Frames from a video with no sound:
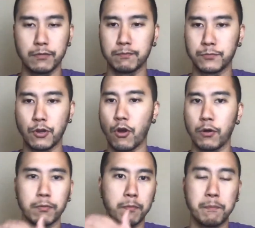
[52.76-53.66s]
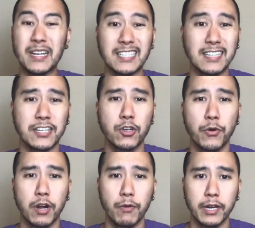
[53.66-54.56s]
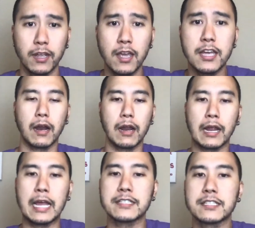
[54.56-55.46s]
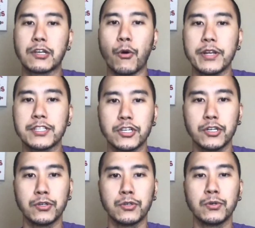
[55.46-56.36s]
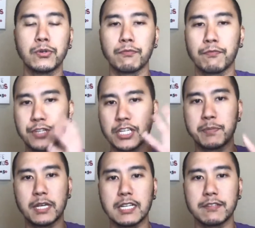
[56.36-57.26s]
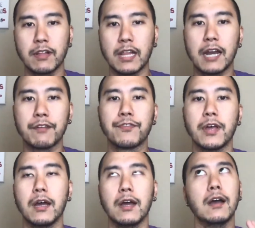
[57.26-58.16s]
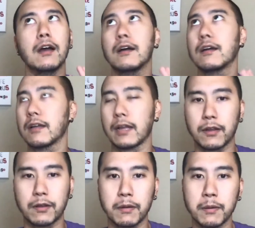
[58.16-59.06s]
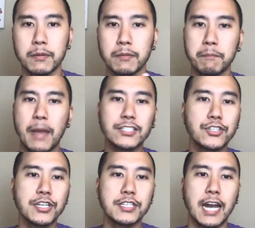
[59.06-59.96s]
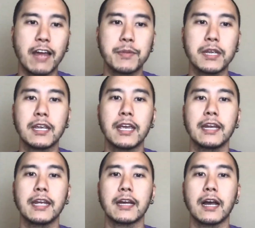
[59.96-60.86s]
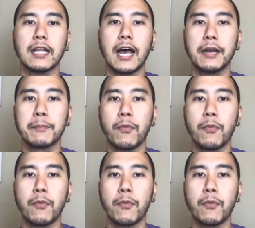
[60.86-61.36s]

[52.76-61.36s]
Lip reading: your own business that's going already. It's going to, just because of a lot of the messages that I've been getting, a lot